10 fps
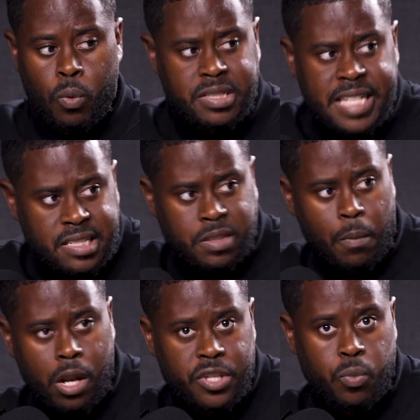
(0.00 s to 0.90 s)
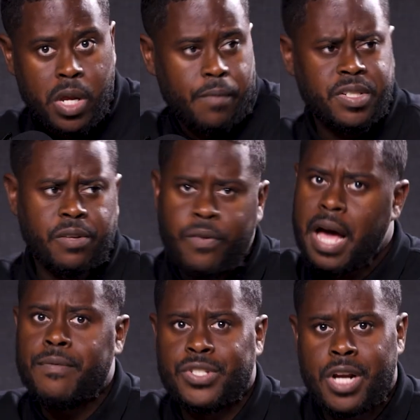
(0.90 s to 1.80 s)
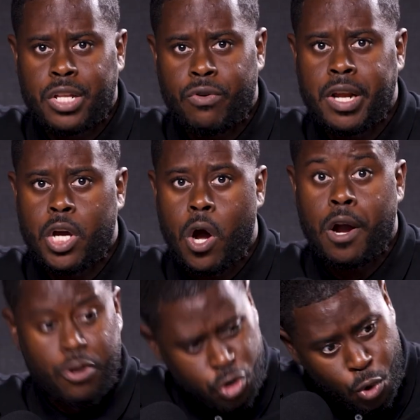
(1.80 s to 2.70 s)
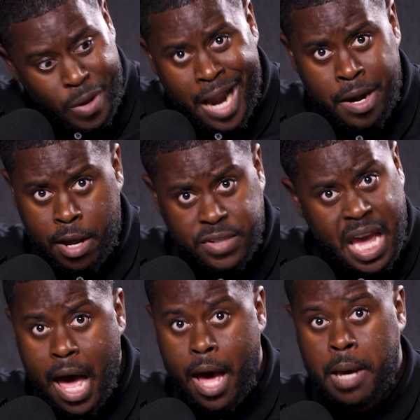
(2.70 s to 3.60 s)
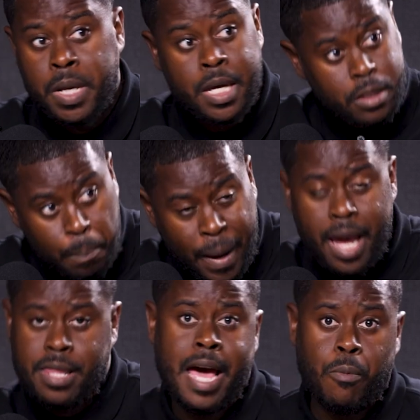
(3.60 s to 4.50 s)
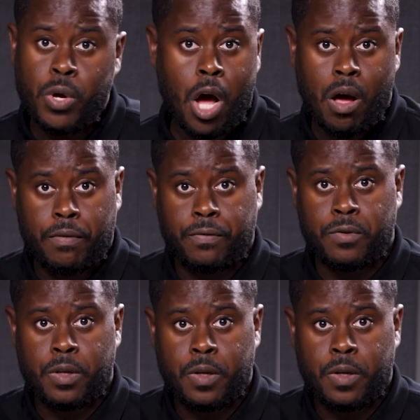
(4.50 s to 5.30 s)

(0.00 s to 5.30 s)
what's that smallest one? If it's a $500 credit card, you got enough time to pay that one off.